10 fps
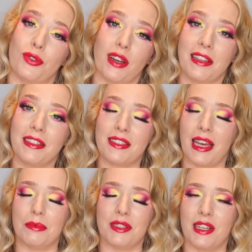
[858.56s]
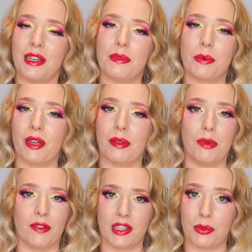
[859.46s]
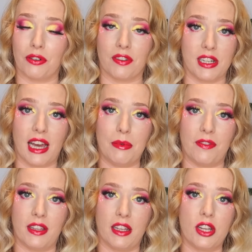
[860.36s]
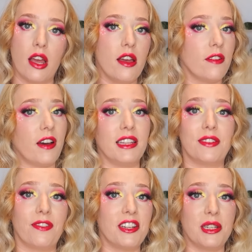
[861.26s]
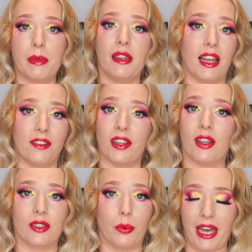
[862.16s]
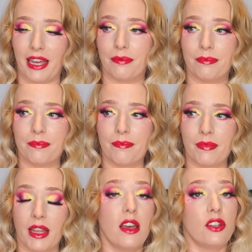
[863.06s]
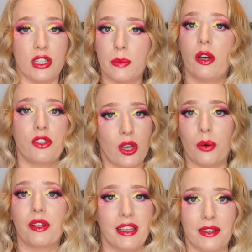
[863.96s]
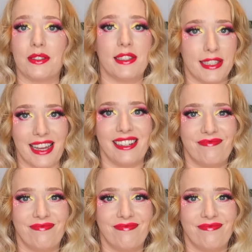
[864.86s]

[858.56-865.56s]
struggling to come to terms with moving to a retirement village, finds friendship and love along the way. Just watch Golden Girls instead.